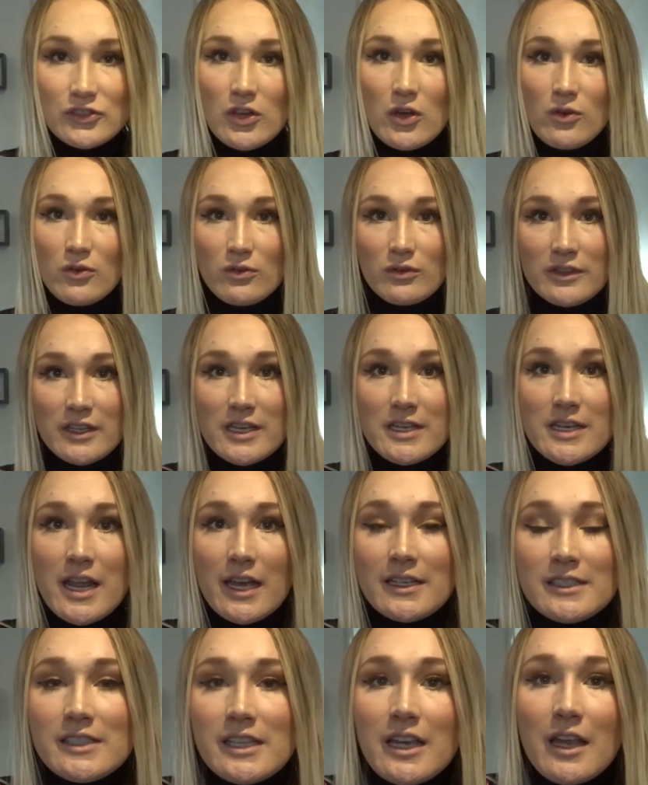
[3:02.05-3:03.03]
So the
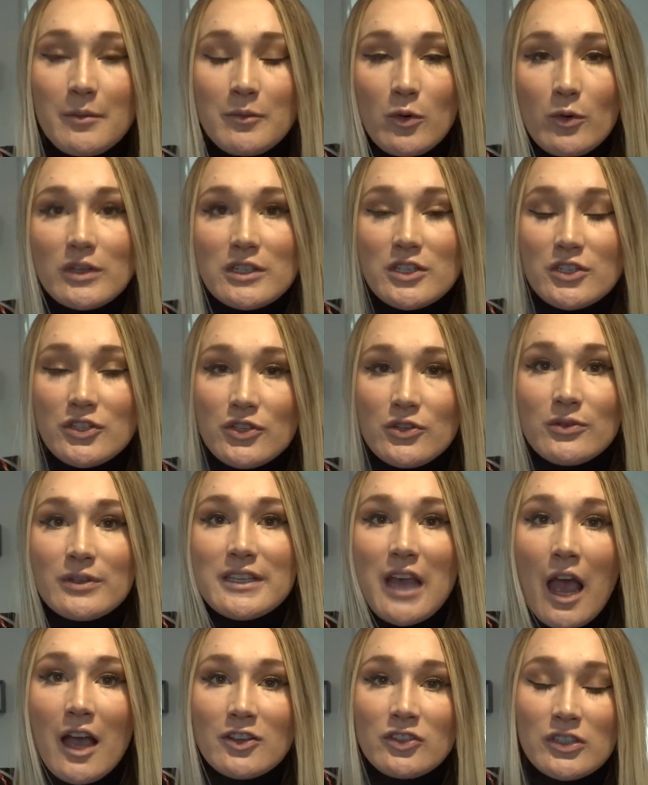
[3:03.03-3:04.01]
next thing I'm going to do
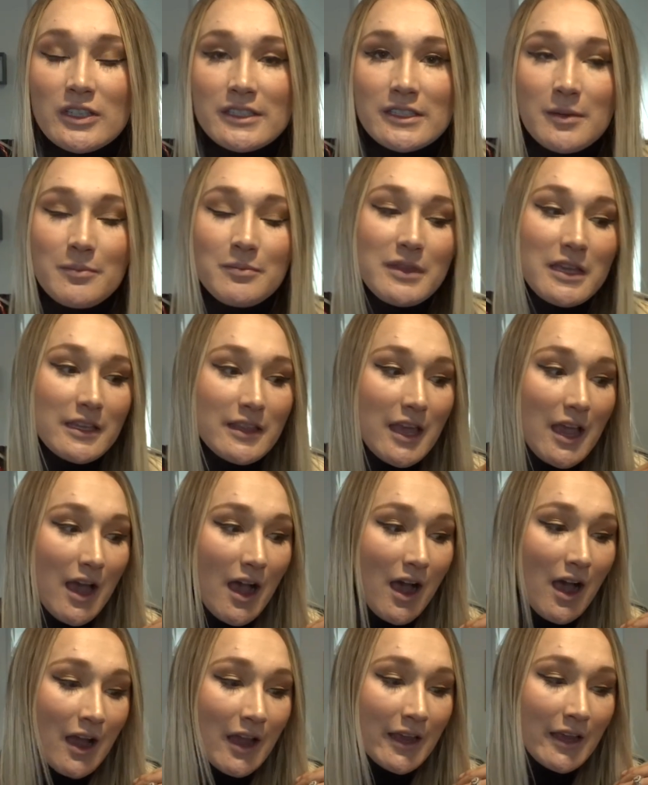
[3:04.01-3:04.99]
is actually something that
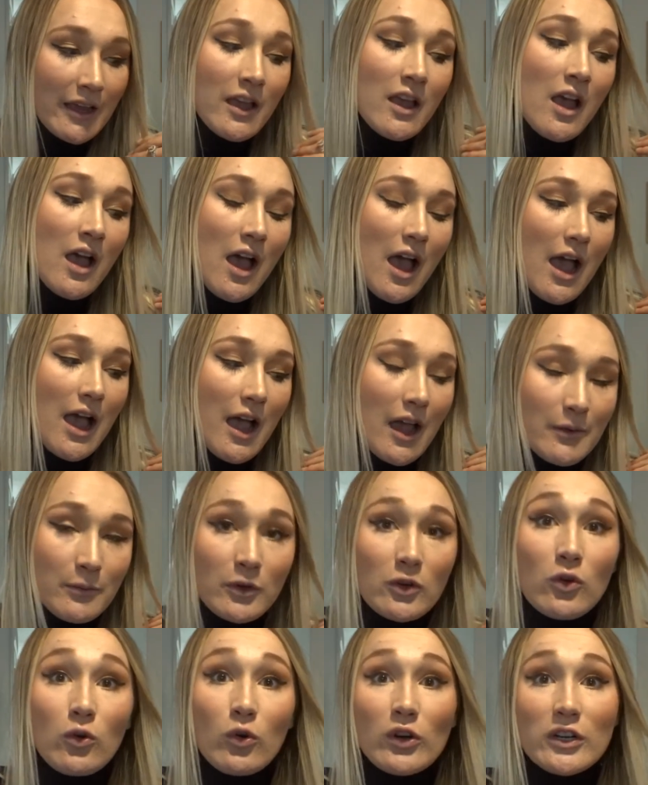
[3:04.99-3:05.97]
I had
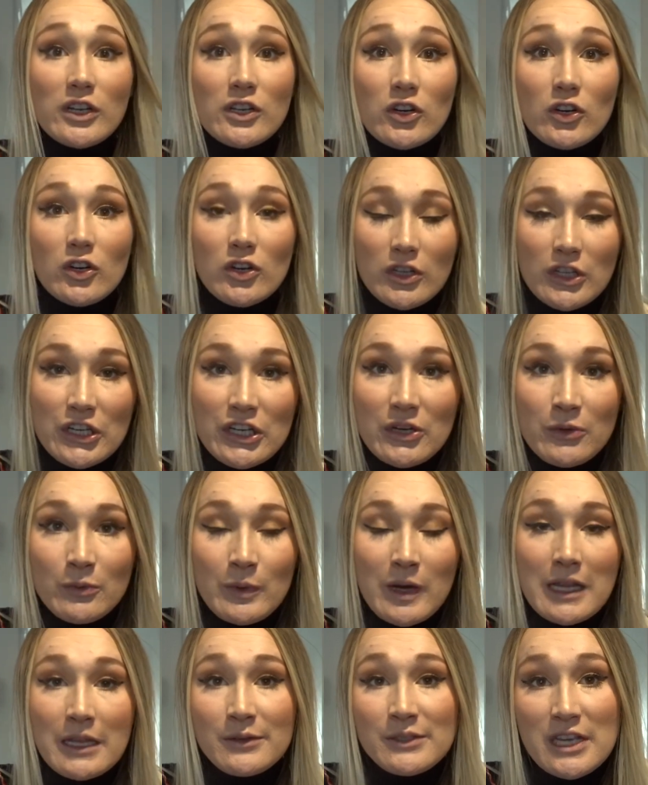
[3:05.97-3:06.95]
recorded earlier
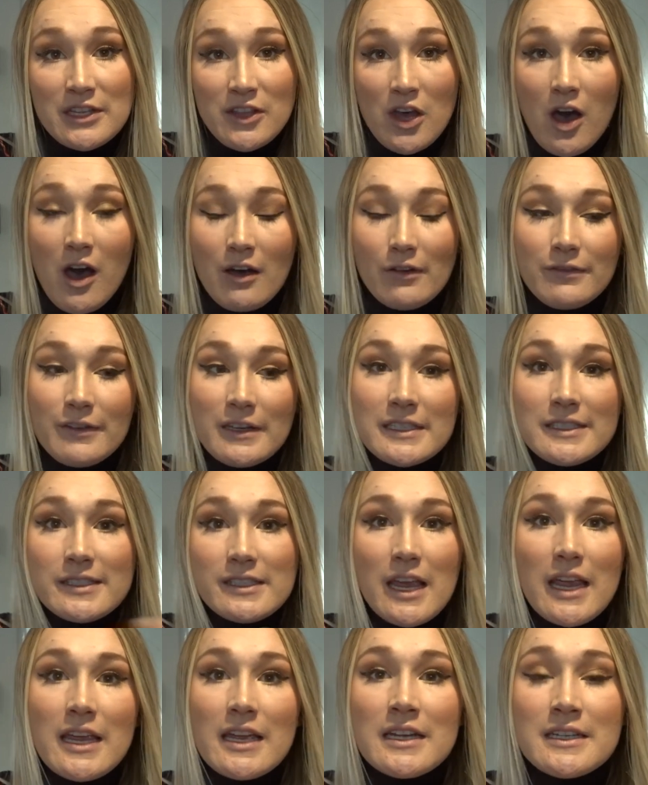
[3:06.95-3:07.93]
while I was at the
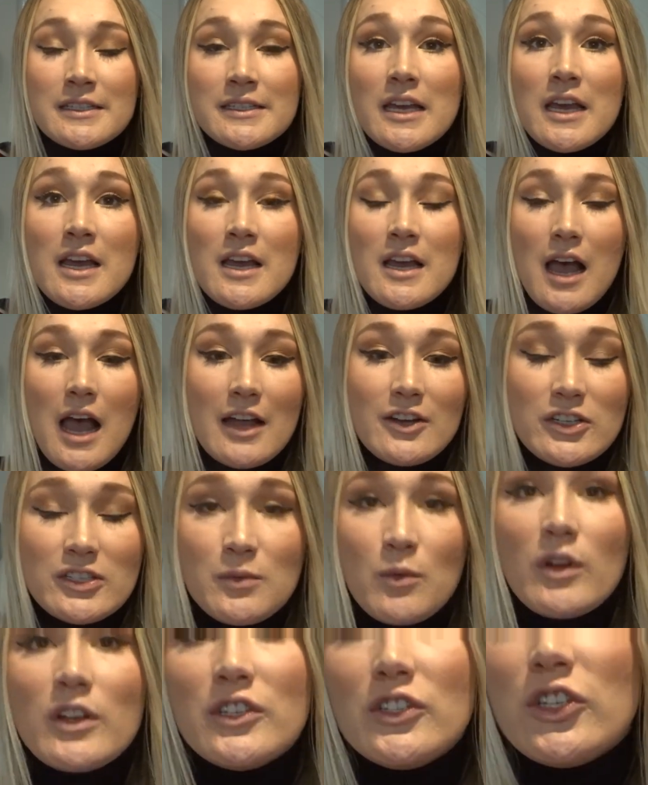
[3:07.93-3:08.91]
office, and I
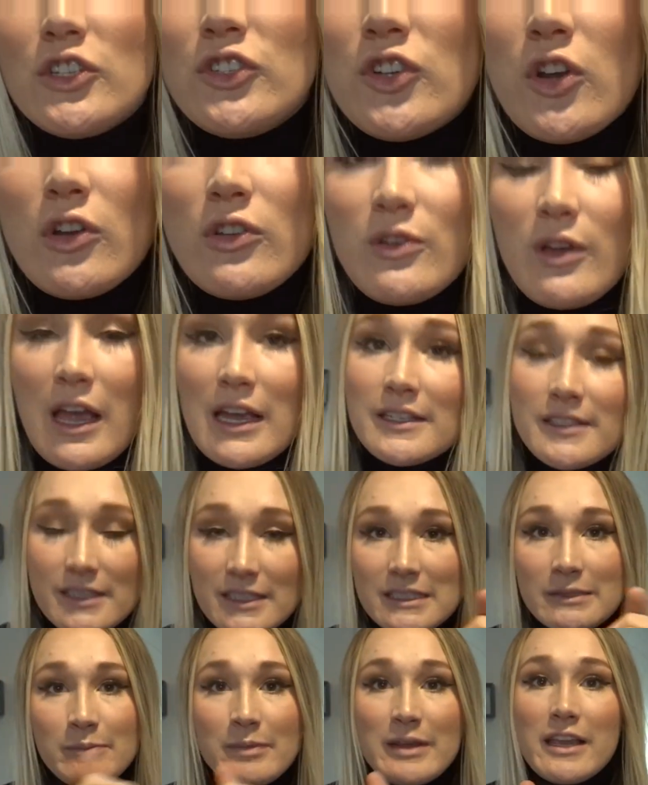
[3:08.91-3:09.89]
just wanted to show you guys
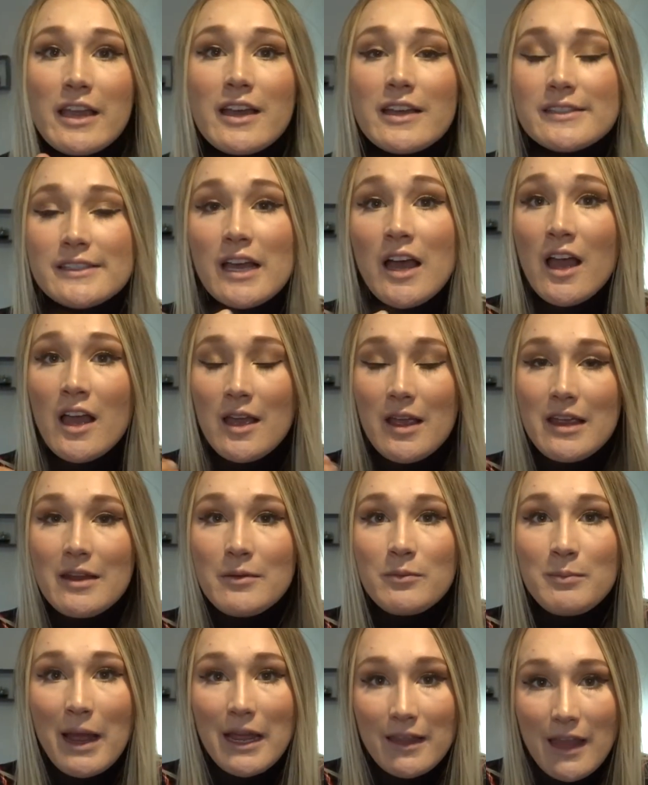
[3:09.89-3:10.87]
this because
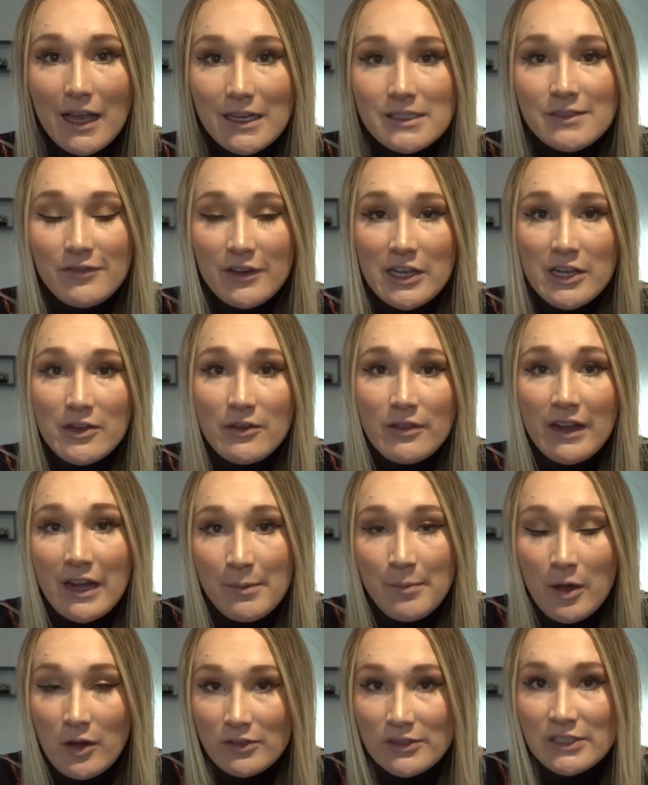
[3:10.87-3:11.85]
in my last video that
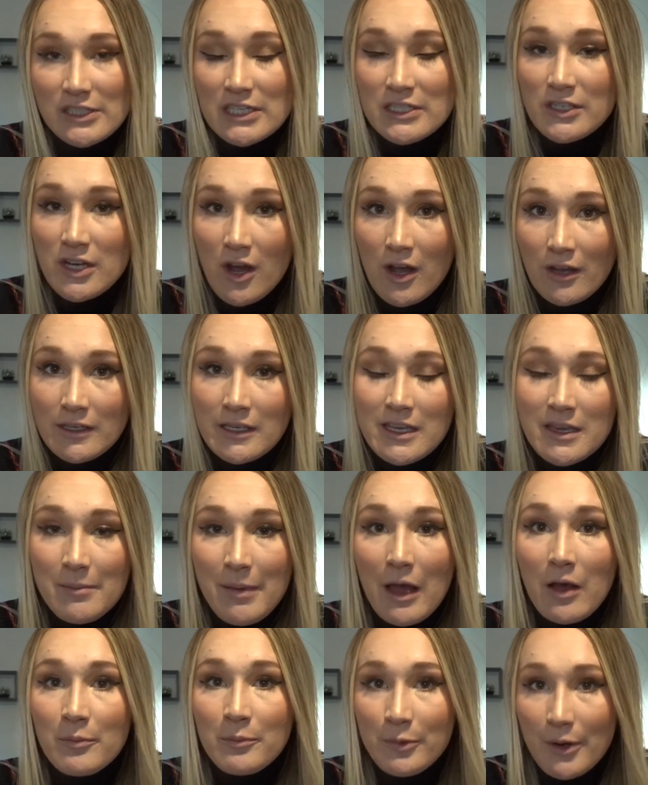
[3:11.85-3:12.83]
I posted talking
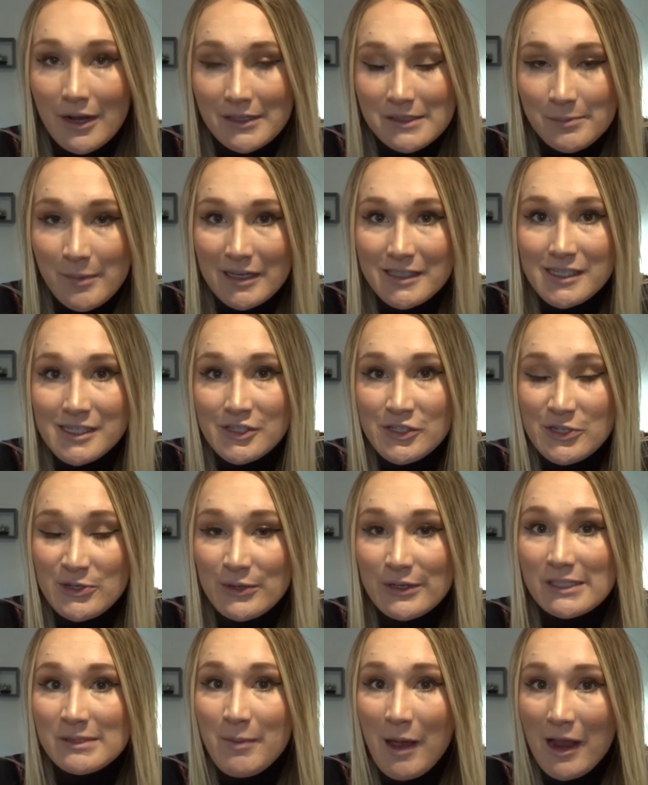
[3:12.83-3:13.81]
about prospecting
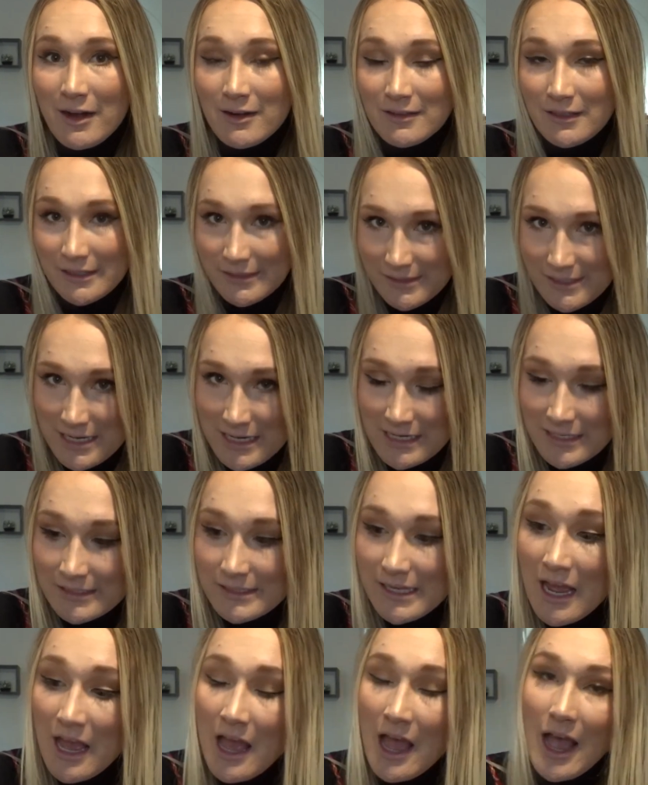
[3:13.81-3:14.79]
to expired
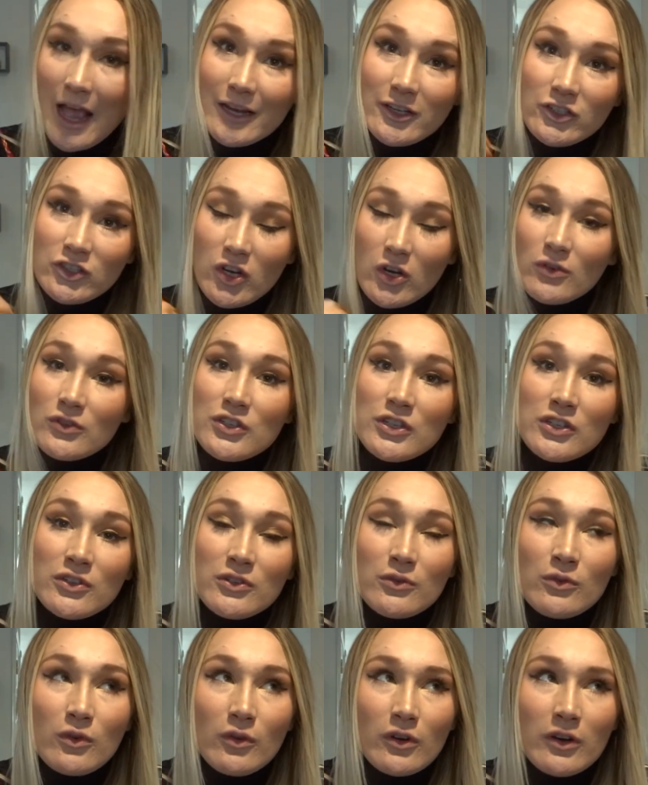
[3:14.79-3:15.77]
listings, I showed
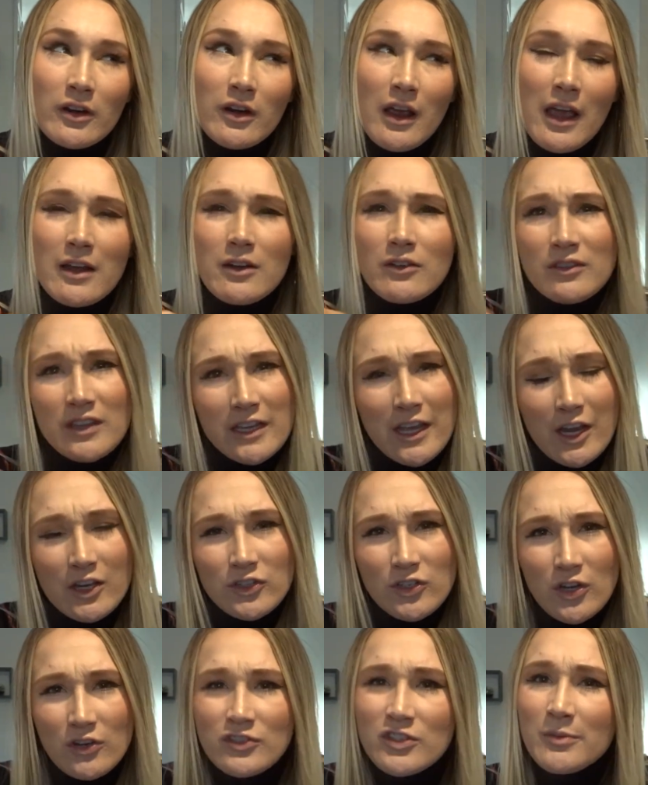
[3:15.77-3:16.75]
you, or I don't think I
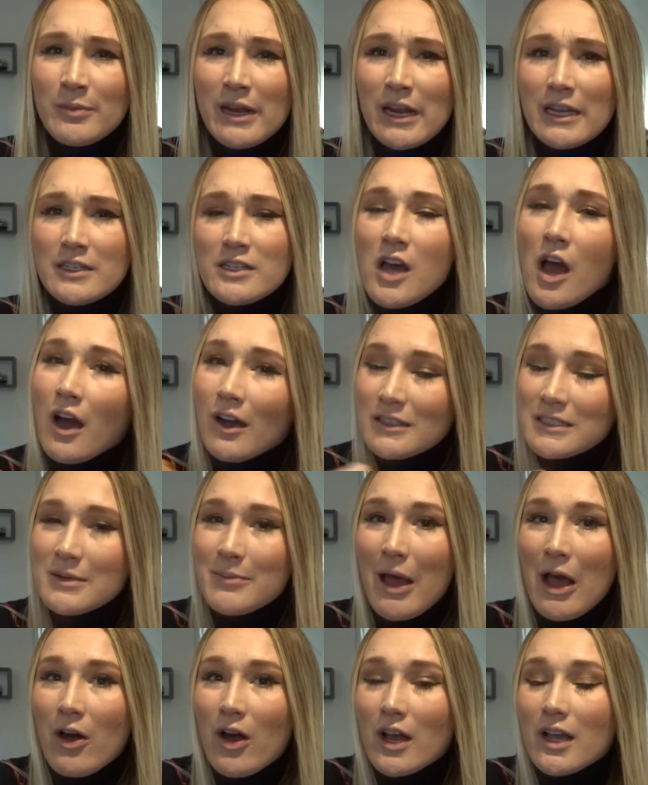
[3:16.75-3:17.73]
showed you, but I talked
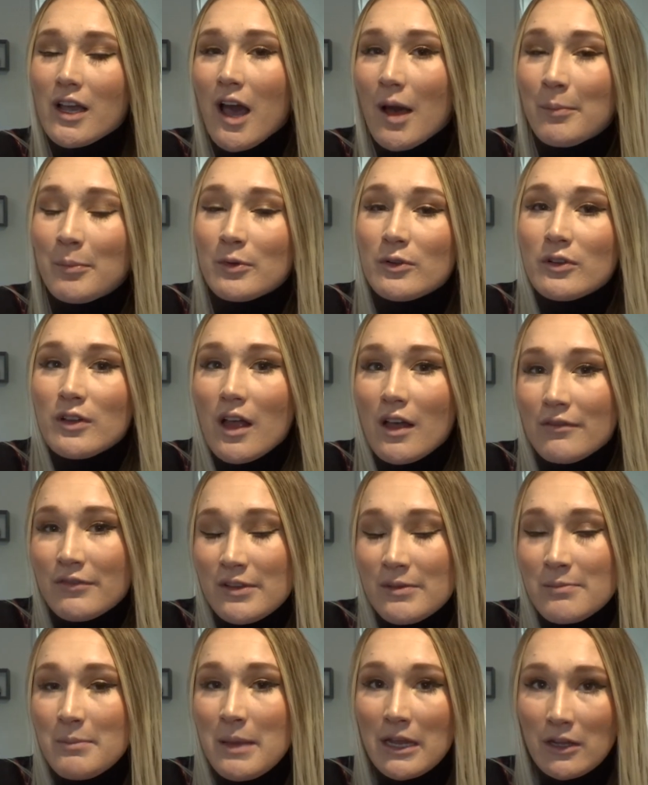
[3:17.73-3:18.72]
about a couple of
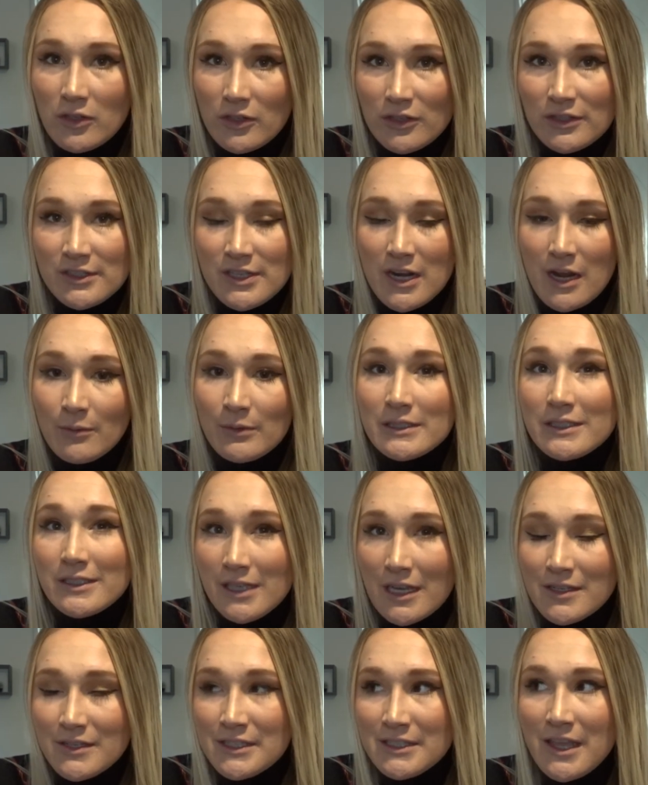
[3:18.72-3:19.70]
the mailers that I was
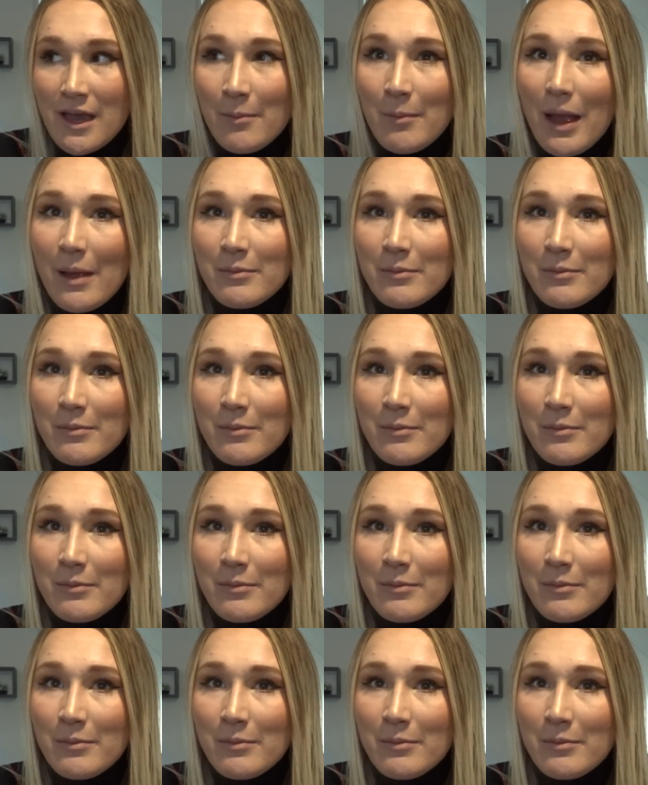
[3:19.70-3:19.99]
sending them.